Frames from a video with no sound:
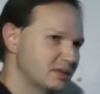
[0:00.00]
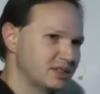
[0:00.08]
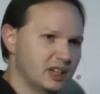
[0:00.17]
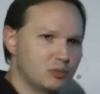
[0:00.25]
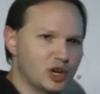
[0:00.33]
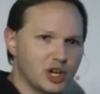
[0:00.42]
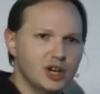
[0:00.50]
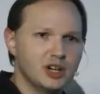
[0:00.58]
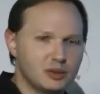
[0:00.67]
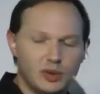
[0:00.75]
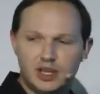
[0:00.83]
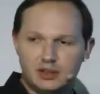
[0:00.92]
then we're
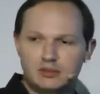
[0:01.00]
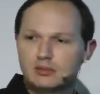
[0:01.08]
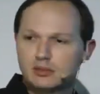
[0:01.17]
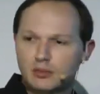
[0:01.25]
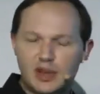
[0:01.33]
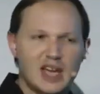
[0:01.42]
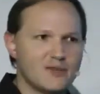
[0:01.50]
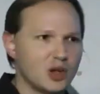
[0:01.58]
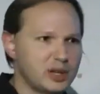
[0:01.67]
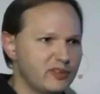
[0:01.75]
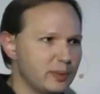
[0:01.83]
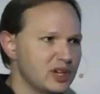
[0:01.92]
good. We have
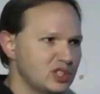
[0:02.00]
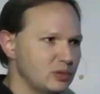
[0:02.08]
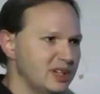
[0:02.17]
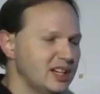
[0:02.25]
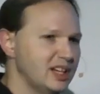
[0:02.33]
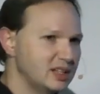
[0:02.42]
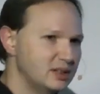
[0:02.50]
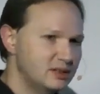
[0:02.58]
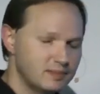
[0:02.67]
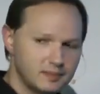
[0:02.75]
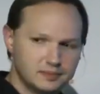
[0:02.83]
all the information we need.